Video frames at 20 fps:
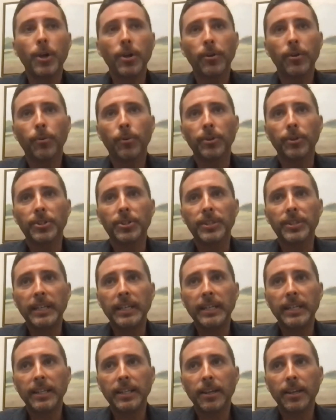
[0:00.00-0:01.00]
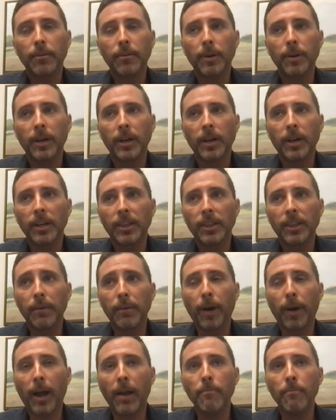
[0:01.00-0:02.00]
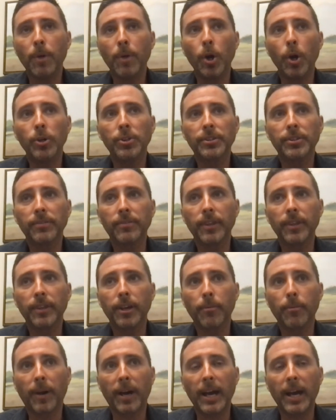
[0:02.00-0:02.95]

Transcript: that we're seeing them buy most of them.